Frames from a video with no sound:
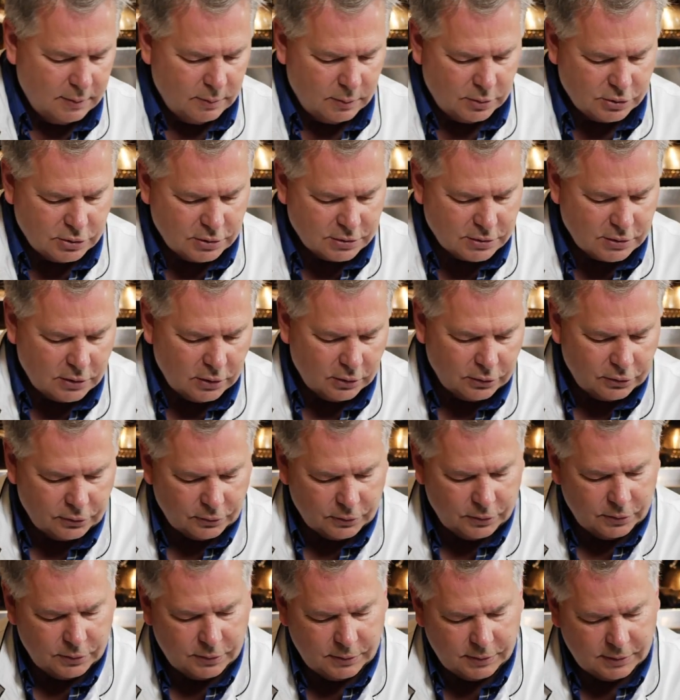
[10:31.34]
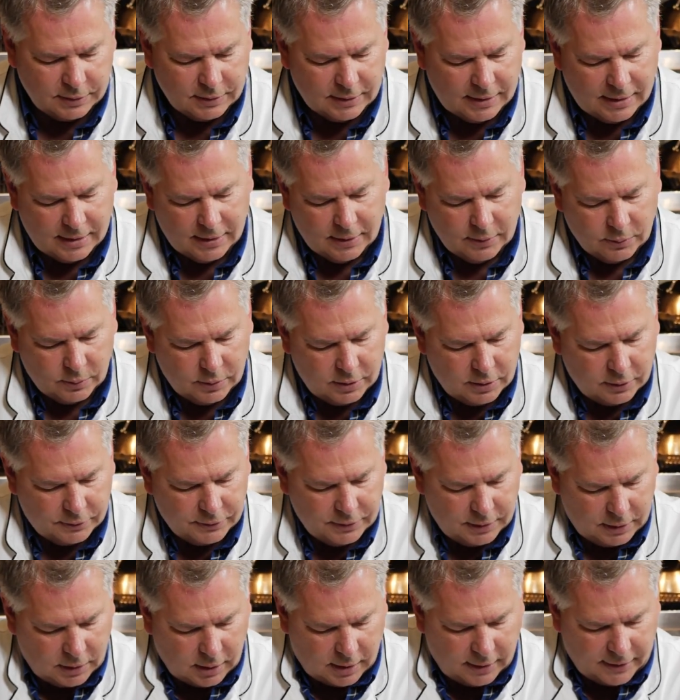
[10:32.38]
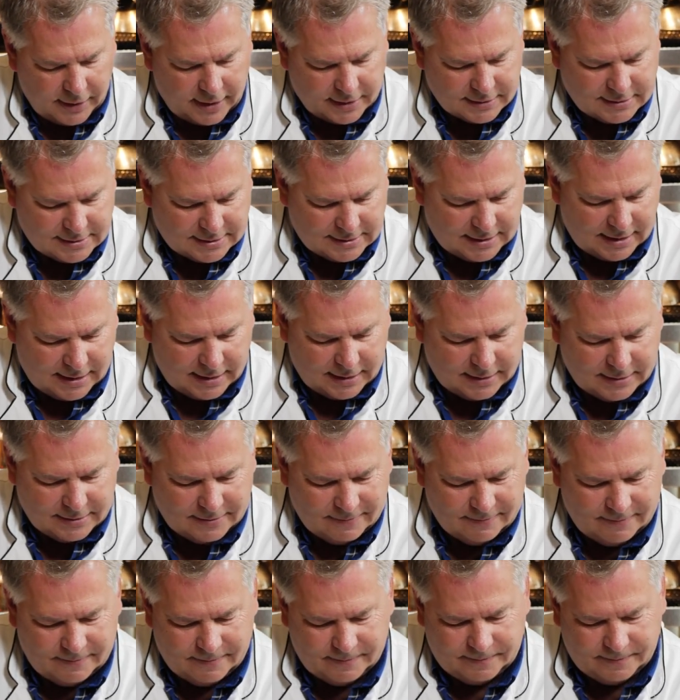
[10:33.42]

But just go through, and we don't need all that skin.